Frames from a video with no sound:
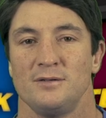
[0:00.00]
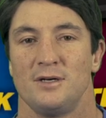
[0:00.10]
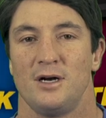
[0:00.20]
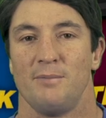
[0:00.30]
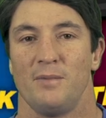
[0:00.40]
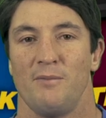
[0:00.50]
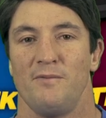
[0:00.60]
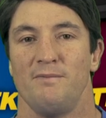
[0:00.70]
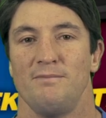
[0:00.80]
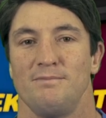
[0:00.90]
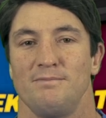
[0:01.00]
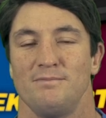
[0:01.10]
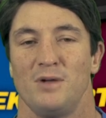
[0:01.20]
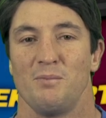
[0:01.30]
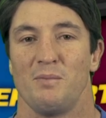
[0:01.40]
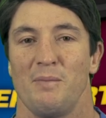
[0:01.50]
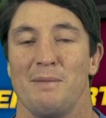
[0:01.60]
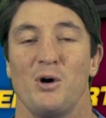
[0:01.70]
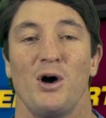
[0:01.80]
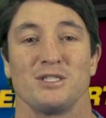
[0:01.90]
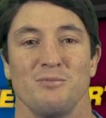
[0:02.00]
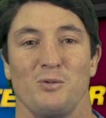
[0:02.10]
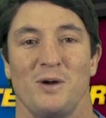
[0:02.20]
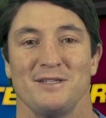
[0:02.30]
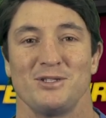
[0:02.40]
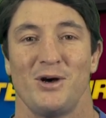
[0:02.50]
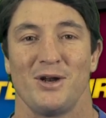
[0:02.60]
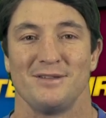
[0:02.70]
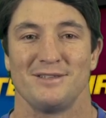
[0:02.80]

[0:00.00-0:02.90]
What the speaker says: I'm a bit biased, a bit one-sided,